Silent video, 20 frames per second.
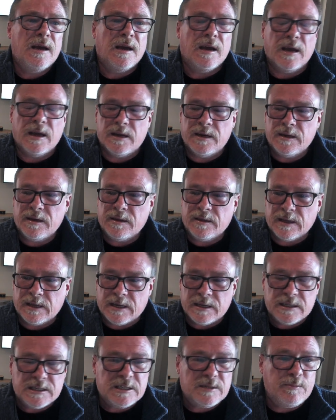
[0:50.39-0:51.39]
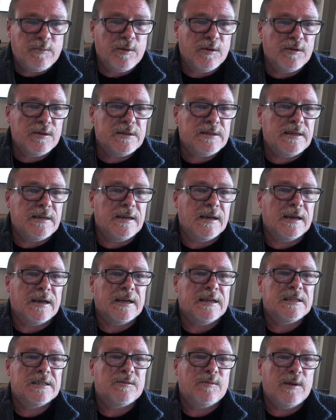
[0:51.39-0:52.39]
and the conspiracy
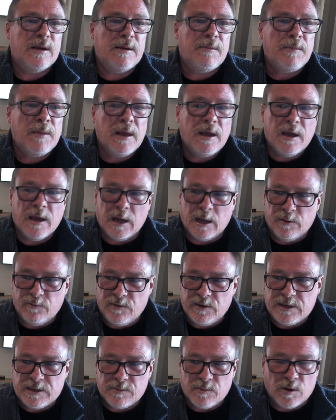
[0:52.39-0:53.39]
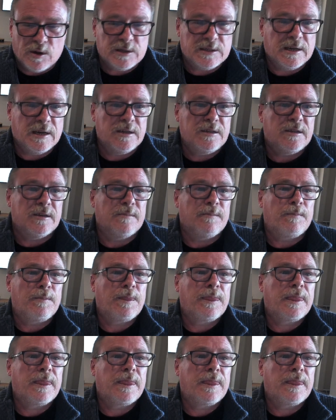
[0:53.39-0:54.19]
against me and victimisation.